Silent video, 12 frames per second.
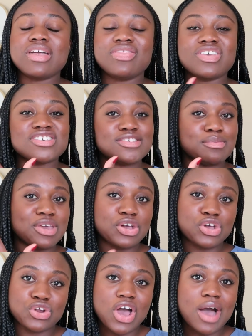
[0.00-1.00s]
this would be a
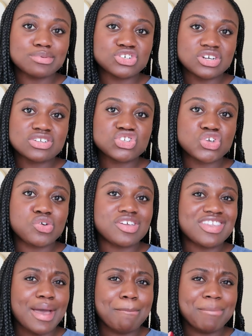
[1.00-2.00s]
good option. So you
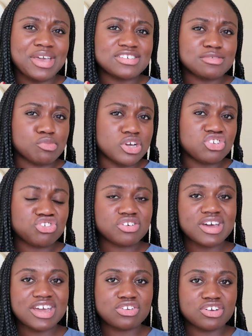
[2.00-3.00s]
get that base moisture
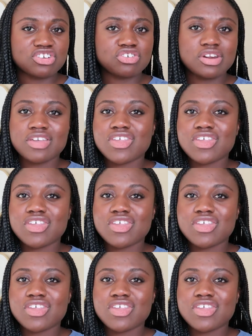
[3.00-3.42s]
and hydration,